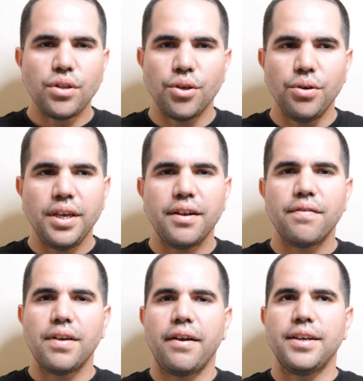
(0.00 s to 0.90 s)
You get a
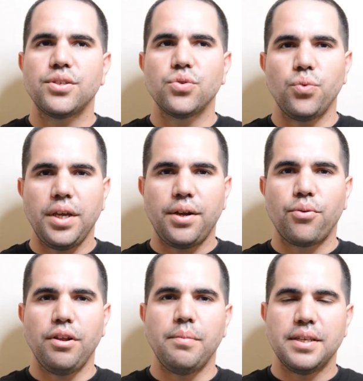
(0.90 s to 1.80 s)
very sweet,
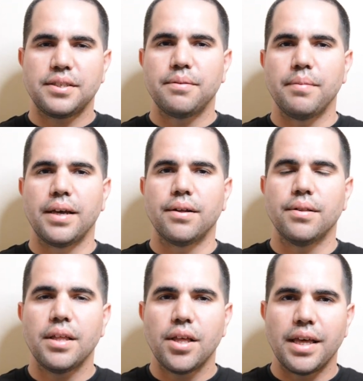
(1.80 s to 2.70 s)
creamy
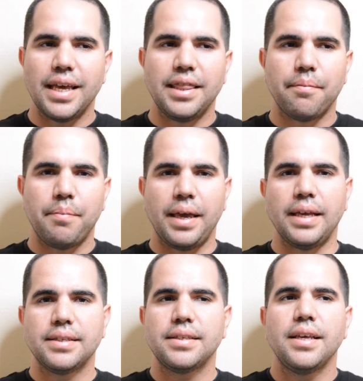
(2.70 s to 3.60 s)
smell in the
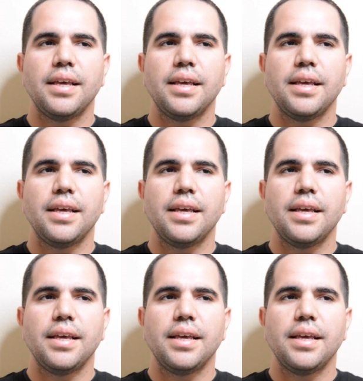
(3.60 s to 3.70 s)
base.